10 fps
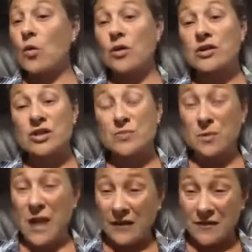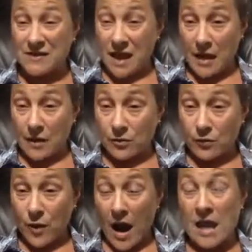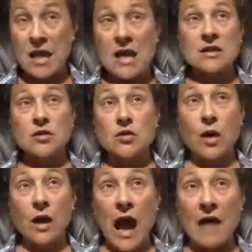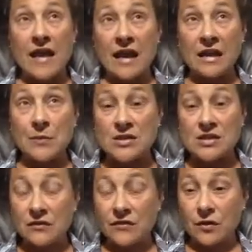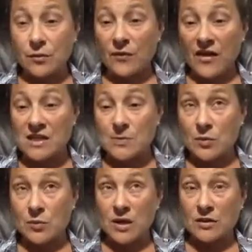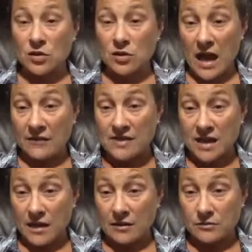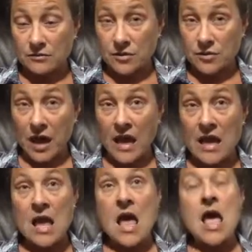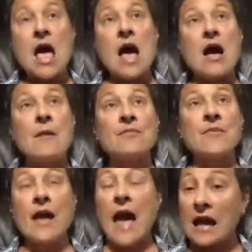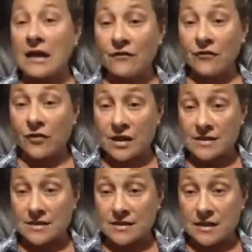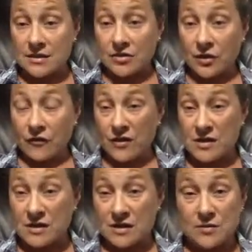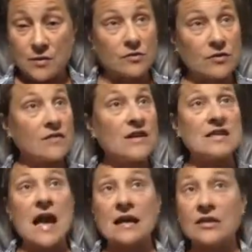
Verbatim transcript: or just lifestyle, right? So you want to have 80% of your Facebook be your lifestyle, okay? Um, adding friends to your friends list, whether or not that's adding